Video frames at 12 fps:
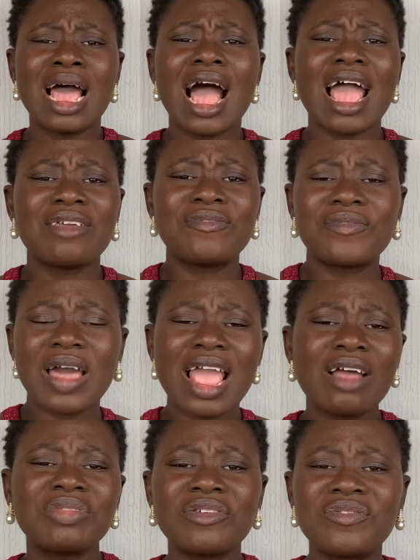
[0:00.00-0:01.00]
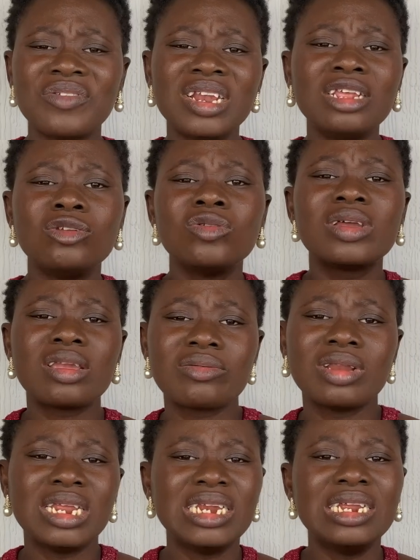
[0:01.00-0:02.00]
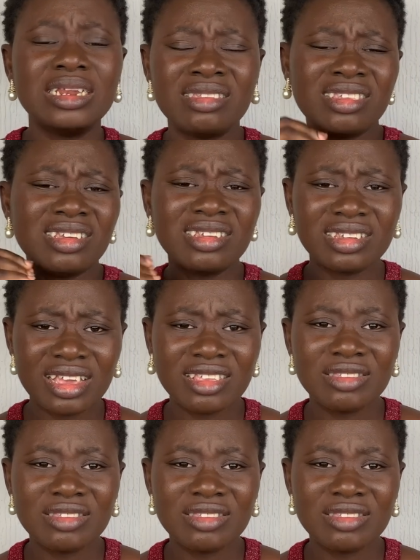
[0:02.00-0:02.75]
I have the feeling UK really need teachers,